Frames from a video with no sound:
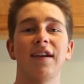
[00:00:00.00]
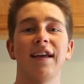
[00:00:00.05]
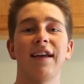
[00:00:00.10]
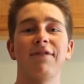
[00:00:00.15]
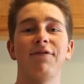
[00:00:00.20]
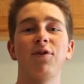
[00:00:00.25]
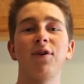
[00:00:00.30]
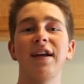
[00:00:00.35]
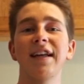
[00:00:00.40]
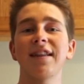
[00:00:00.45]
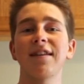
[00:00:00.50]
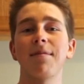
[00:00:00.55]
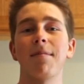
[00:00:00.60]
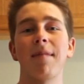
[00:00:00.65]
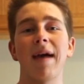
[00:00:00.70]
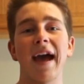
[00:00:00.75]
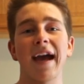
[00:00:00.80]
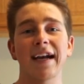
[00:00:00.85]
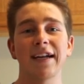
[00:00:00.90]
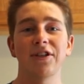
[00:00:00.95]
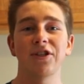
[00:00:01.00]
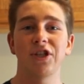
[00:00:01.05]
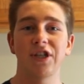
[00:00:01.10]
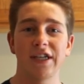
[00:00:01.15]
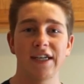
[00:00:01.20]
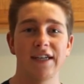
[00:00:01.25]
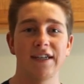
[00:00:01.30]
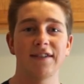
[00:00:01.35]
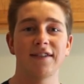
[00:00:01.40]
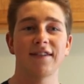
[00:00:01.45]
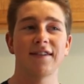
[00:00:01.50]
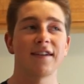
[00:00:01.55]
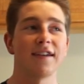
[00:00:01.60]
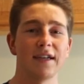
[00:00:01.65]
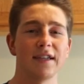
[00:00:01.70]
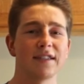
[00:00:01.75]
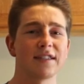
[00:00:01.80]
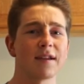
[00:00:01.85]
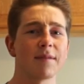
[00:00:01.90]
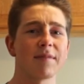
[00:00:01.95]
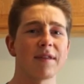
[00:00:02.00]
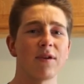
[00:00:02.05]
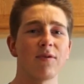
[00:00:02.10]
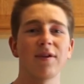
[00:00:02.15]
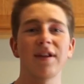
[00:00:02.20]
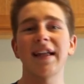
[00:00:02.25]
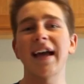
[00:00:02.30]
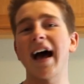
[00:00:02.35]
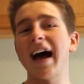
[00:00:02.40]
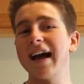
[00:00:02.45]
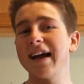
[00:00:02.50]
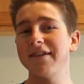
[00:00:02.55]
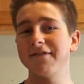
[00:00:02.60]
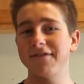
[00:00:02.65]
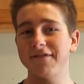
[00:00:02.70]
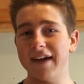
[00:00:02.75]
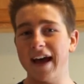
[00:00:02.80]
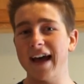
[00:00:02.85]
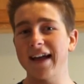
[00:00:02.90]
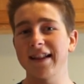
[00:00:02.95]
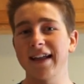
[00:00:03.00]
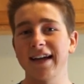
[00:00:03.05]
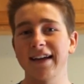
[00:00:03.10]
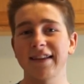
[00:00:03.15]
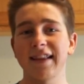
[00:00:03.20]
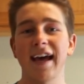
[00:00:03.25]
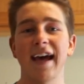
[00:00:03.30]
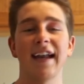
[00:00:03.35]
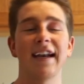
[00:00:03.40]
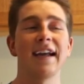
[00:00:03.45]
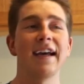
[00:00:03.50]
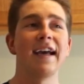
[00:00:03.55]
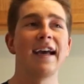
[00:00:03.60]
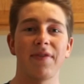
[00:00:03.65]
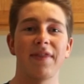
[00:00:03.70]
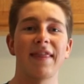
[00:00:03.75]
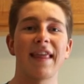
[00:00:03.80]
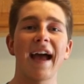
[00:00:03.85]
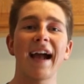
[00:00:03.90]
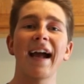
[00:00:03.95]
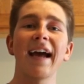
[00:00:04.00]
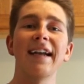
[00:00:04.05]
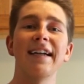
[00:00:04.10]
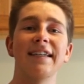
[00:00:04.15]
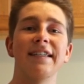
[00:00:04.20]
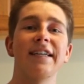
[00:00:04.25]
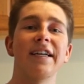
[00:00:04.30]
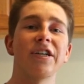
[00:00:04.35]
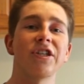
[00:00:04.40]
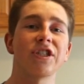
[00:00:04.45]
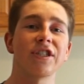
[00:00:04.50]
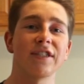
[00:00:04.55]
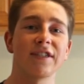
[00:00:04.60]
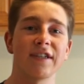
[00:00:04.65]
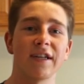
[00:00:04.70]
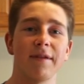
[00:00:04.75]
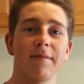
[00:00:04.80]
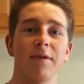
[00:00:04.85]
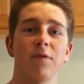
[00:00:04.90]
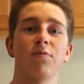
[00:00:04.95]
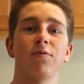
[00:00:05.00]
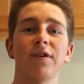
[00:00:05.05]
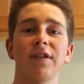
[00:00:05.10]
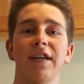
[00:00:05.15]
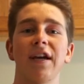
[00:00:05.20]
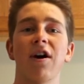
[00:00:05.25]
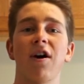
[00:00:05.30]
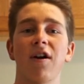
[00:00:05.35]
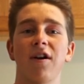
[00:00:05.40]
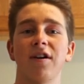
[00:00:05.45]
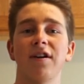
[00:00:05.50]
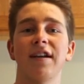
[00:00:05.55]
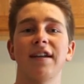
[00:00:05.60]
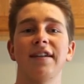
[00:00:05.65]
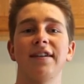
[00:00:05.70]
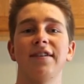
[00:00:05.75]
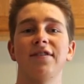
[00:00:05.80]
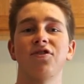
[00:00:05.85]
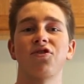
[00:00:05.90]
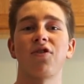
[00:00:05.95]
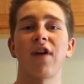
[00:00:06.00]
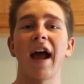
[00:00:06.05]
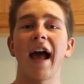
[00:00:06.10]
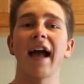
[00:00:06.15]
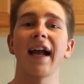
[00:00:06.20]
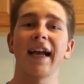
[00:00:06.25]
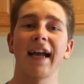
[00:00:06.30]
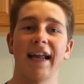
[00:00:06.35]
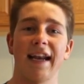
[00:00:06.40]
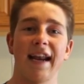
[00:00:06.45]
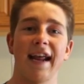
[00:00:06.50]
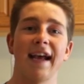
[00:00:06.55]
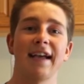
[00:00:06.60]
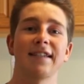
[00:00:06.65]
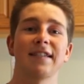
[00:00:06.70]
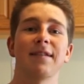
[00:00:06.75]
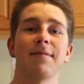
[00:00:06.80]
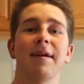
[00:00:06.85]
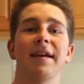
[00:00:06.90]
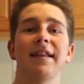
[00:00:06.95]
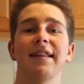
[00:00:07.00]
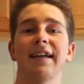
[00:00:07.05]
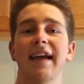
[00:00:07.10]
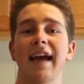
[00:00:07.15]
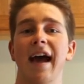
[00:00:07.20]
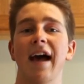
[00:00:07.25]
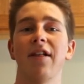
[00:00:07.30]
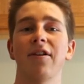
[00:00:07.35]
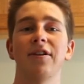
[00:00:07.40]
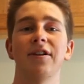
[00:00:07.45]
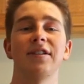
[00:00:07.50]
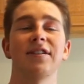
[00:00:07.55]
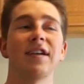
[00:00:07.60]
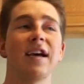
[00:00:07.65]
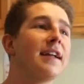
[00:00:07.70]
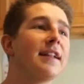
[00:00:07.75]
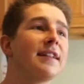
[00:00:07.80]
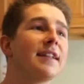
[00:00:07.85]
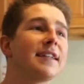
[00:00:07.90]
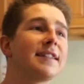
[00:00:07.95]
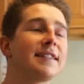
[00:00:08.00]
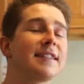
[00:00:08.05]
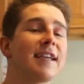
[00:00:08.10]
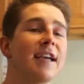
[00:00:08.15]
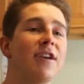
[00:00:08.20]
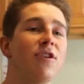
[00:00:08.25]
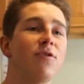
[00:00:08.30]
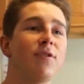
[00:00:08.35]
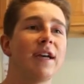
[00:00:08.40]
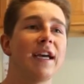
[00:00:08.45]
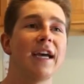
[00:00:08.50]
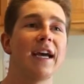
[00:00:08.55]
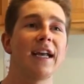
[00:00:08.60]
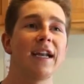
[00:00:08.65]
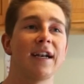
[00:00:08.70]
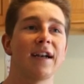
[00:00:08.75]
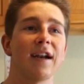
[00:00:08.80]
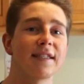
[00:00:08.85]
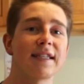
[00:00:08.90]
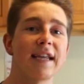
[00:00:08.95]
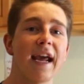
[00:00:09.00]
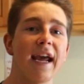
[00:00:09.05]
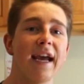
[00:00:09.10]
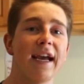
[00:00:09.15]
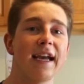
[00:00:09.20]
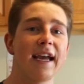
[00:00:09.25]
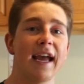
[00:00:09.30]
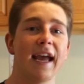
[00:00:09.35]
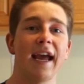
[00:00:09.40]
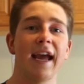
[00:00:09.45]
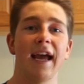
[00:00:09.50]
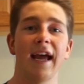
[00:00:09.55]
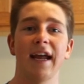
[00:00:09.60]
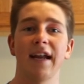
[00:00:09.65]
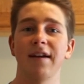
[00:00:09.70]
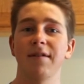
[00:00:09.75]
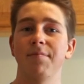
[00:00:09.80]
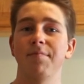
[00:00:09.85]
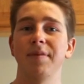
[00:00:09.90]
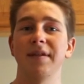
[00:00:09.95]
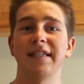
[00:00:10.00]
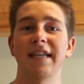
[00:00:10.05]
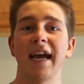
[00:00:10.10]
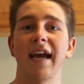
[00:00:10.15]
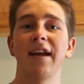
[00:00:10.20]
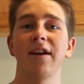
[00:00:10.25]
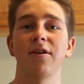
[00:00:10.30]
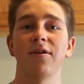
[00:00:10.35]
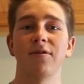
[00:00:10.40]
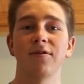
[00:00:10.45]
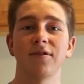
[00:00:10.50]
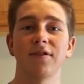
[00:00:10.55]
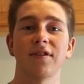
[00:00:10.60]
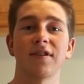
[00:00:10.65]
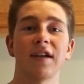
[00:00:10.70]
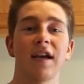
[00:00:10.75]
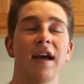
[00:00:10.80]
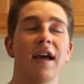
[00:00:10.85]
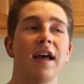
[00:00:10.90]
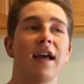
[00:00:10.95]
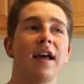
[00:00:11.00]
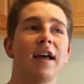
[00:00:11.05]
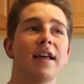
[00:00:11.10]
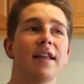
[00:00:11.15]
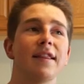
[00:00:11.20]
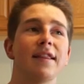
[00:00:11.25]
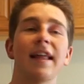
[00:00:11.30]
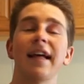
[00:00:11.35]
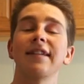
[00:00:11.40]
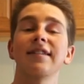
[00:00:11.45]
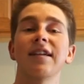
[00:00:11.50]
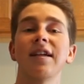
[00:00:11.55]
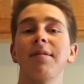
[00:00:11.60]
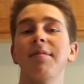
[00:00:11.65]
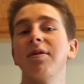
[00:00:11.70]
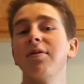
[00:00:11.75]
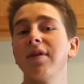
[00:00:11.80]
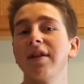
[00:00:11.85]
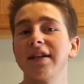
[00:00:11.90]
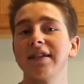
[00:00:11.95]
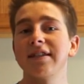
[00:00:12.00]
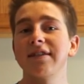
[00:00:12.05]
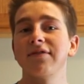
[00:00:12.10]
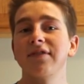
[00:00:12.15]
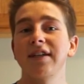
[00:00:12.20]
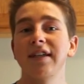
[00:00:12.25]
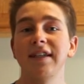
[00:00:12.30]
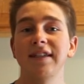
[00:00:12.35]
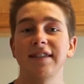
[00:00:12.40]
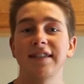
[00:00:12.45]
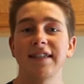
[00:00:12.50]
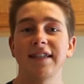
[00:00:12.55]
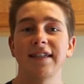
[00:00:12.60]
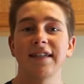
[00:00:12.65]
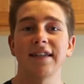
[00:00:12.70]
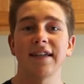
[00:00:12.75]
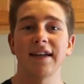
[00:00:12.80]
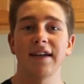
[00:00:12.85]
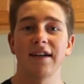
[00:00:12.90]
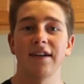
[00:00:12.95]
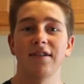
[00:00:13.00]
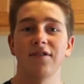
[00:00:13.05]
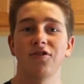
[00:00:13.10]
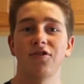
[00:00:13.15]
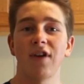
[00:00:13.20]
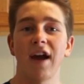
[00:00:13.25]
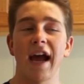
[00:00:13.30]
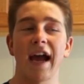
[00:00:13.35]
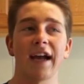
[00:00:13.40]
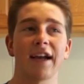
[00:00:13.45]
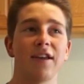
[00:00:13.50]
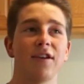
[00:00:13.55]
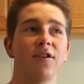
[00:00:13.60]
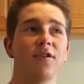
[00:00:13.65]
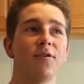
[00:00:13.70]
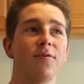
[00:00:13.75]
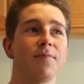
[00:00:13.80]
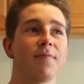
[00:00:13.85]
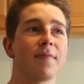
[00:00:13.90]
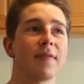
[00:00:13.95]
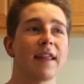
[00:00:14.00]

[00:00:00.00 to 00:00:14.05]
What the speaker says: if you get the mac and cheese, something really high in fat like that, that kind of dish is going to be really hard to track and estimate the calories. Let's say you get steak and potatoes, that's going to be relatively easy to track. You